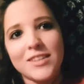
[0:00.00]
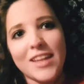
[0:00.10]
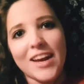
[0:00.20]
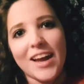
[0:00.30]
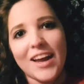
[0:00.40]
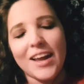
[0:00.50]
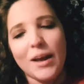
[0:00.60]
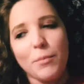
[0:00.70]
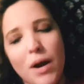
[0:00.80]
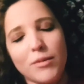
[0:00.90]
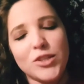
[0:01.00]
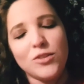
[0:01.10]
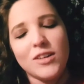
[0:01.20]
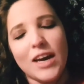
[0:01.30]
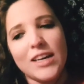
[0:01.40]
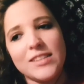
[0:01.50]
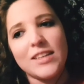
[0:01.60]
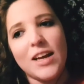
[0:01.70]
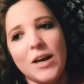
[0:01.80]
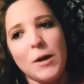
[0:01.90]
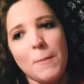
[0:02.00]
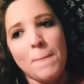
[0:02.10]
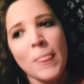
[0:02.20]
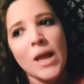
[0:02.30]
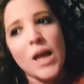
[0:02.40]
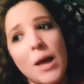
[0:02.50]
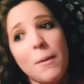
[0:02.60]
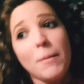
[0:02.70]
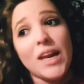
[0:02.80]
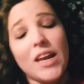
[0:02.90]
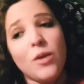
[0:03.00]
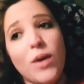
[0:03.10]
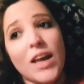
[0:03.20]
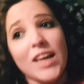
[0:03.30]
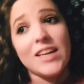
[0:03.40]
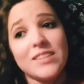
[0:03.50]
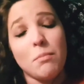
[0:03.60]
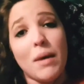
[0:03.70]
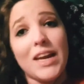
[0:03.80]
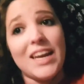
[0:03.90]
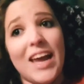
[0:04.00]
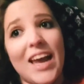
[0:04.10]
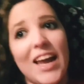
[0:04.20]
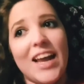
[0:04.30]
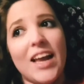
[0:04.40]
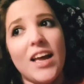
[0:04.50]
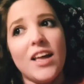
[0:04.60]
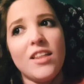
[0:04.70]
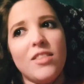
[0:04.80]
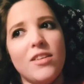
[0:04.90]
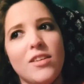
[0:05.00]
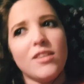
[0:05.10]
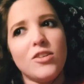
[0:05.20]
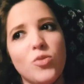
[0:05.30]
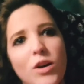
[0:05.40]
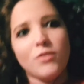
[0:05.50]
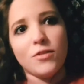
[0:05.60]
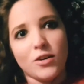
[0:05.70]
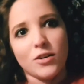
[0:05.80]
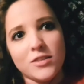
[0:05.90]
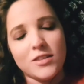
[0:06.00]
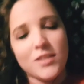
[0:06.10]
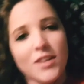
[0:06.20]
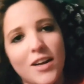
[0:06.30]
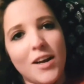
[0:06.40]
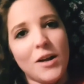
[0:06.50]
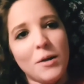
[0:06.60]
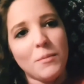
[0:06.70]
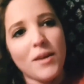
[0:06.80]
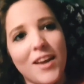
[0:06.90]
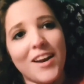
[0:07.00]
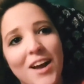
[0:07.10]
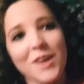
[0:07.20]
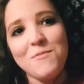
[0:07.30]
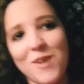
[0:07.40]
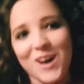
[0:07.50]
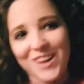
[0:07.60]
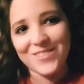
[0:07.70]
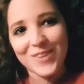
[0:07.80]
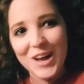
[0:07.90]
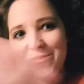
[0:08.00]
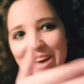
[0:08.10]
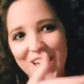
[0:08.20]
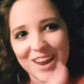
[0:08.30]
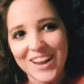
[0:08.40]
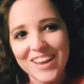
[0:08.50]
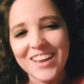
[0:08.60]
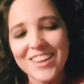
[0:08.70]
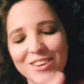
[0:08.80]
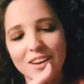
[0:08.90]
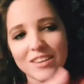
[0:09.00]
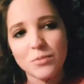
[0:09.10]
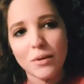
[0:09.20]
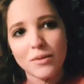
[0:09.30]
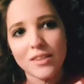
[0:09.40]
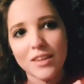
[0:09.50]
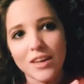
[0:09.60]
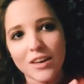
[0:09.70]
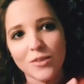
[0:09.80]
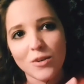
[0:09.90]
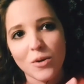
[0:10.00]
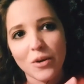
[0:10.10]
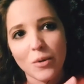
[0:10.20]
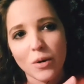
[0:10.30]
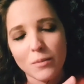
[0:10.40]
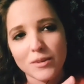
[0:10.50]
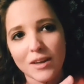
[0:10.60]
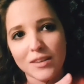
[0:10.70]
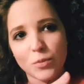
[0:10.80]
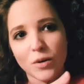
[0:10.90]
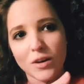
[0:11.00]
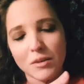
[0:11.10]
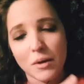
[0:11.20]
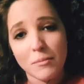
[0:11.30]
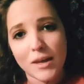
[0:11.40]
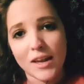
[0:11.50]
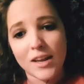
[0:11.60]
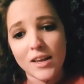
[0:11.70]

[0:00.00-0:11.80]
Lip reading: that I promised you guys. But anyway, it is Monday the 21st, and I am on my bed. You guys probably think I don't go anywhere besides work in my bed.